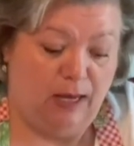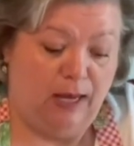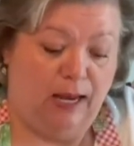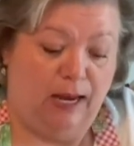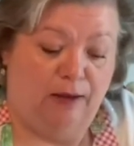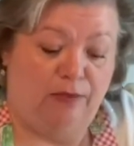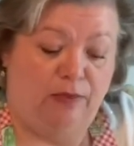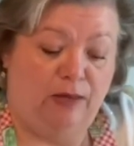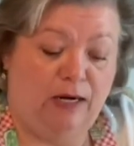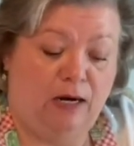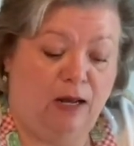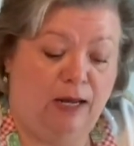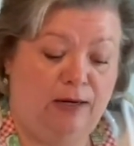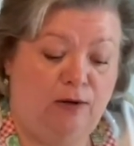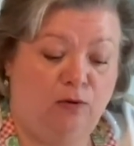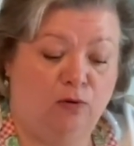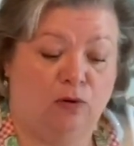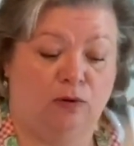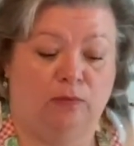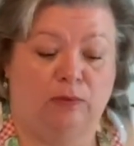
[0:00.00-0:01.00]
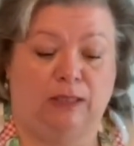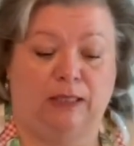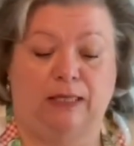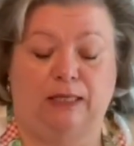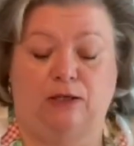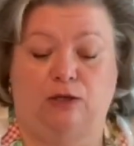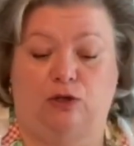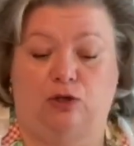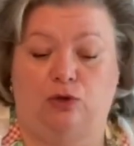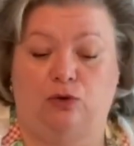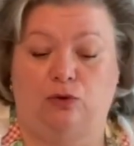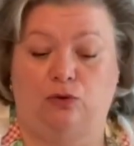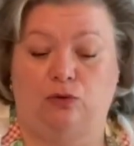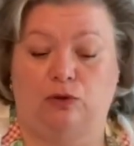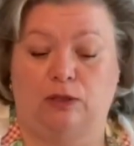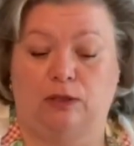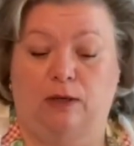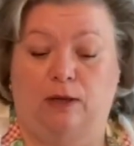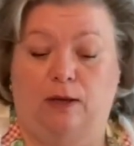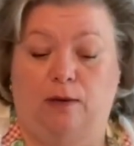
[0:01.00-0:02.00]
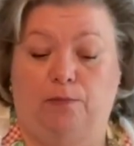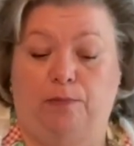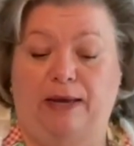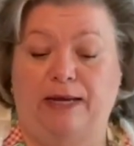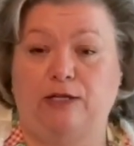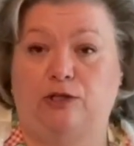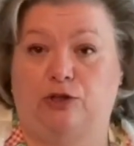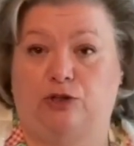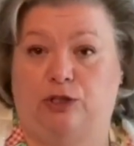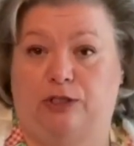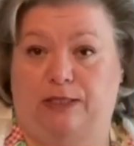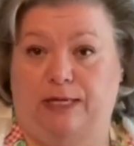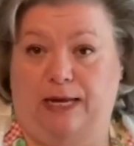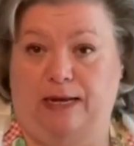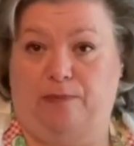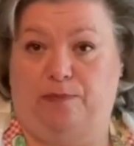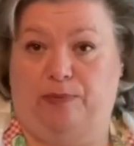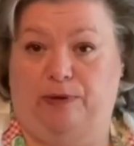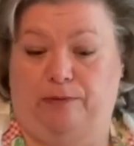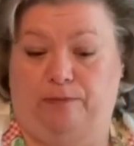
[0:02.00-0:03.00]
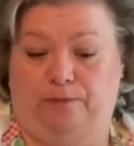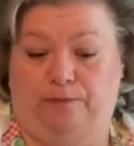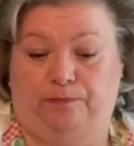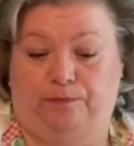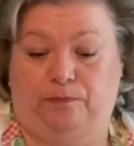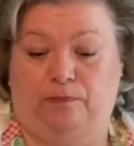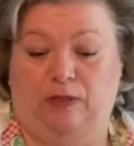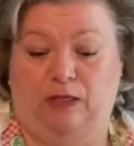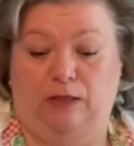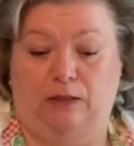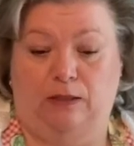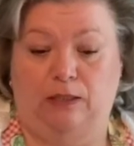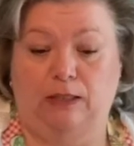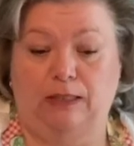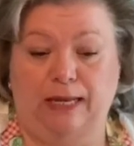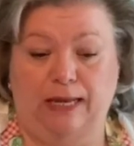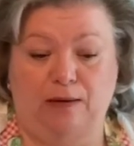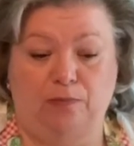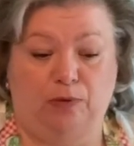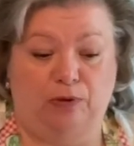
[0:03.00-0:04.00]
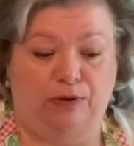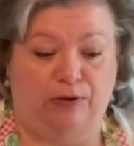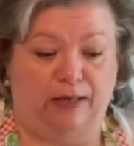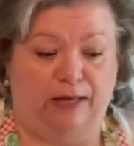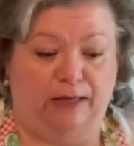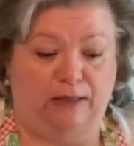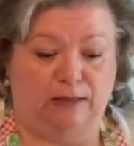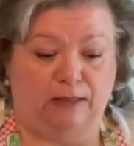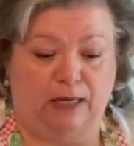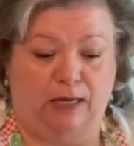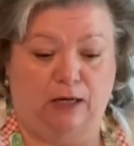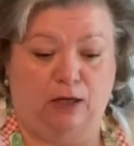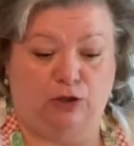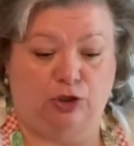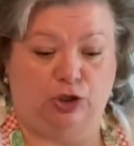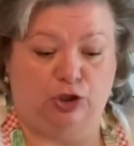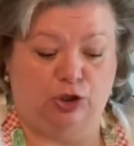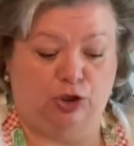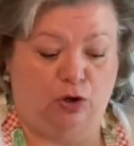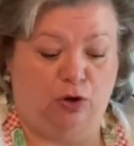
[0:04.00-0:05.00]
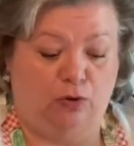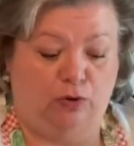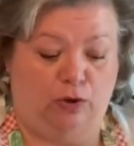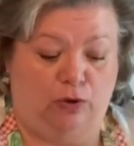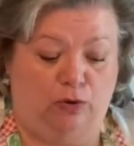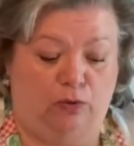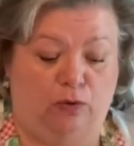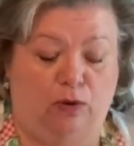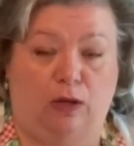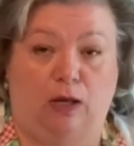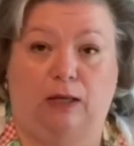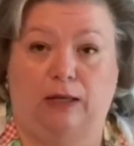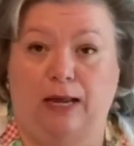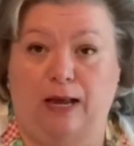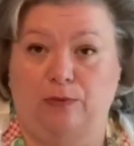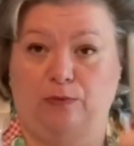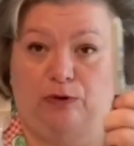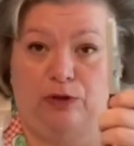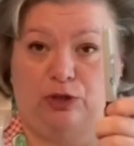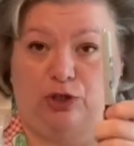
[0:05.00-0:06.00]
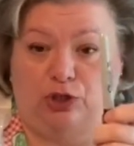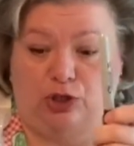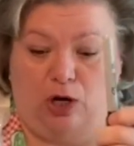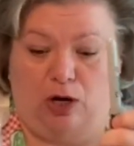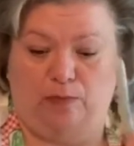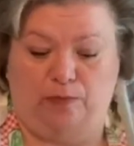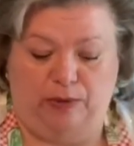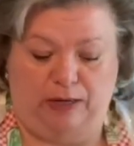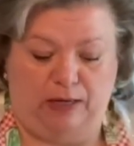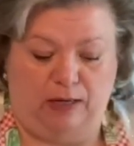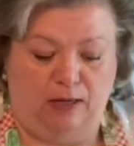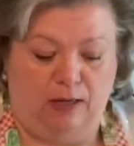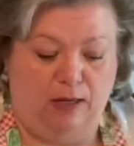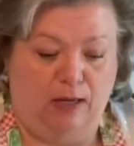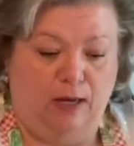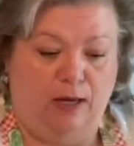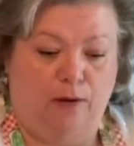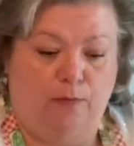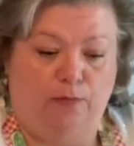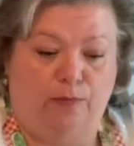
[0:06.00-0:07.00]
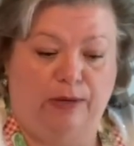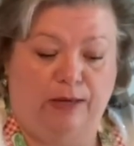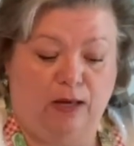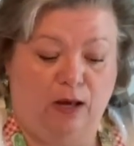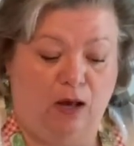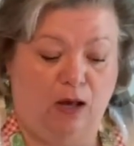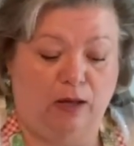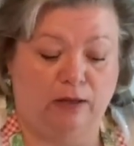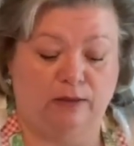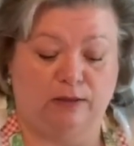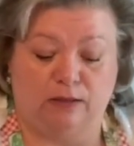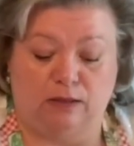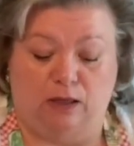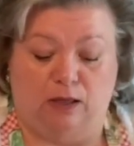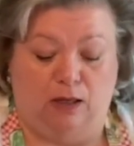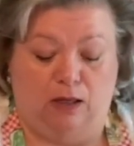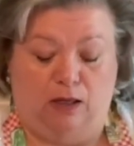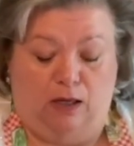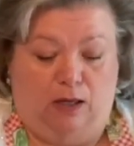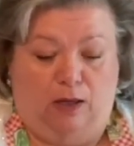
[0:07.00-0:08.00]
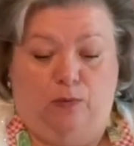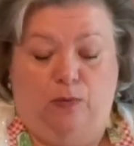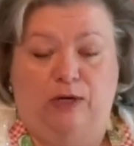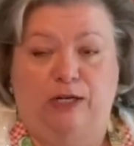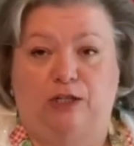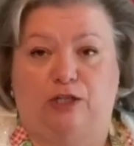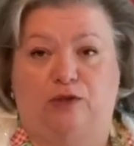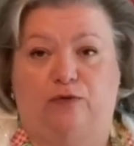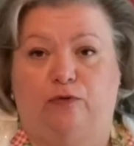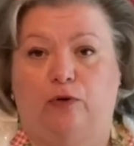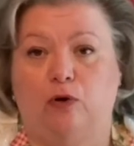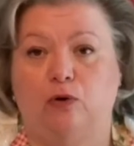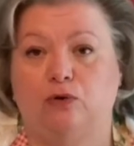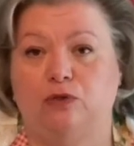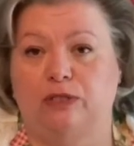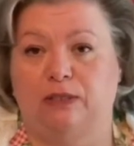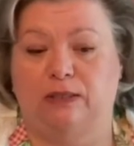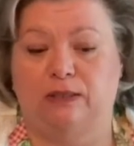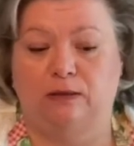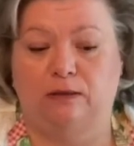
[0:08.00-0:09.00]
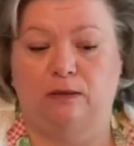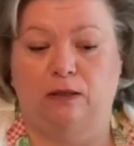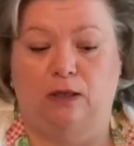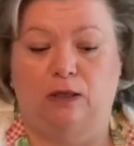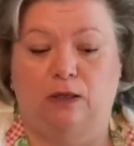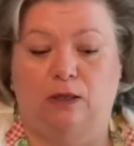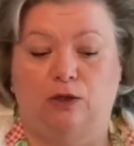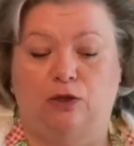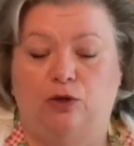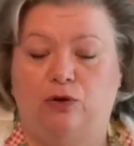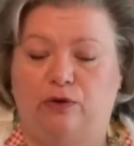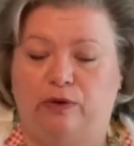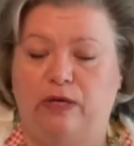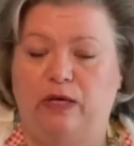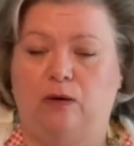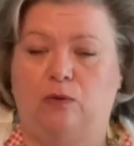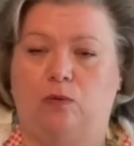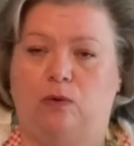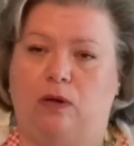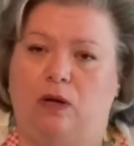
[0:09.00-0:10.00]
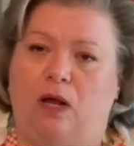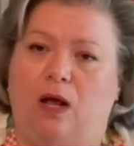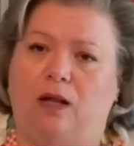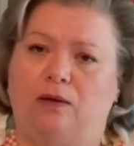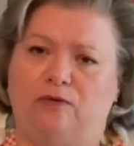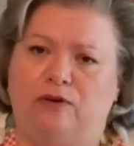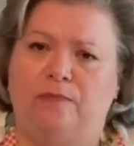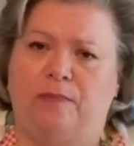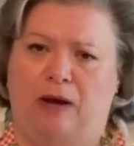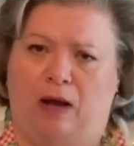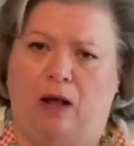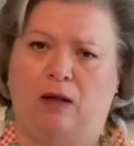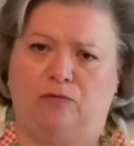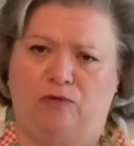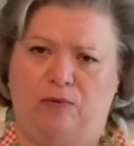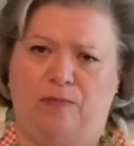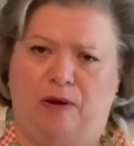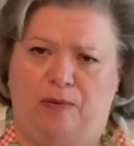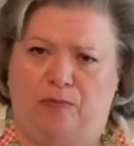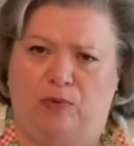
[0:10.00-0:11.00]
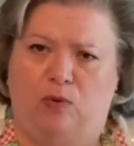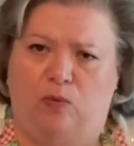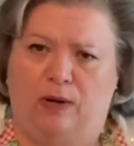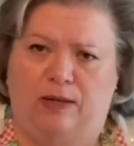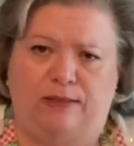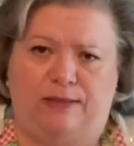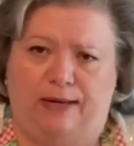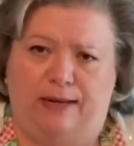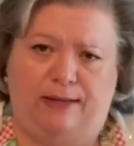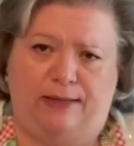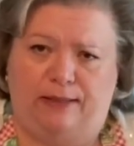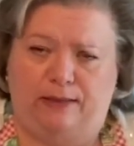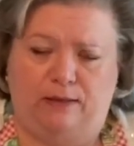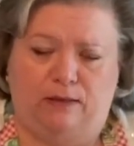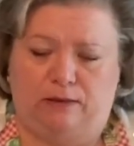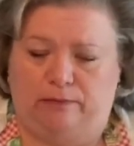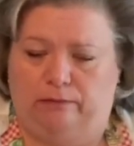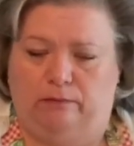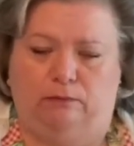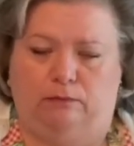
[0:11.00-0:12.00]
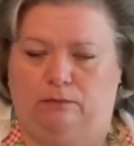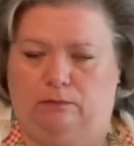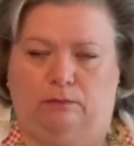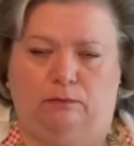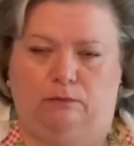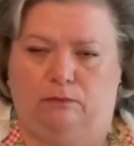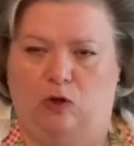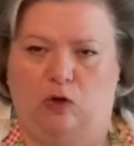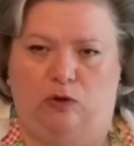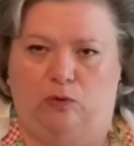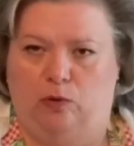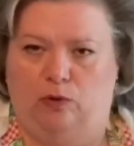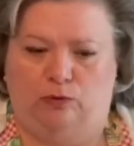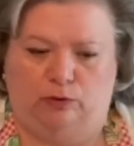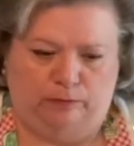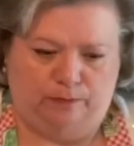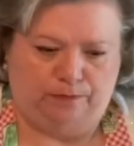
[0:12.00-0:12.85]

And then I normally use painter's tape to label things, and I'll show you, along with a Sharpie, because when it's frozen, you think, well, I'll remember what that is. No, you won't.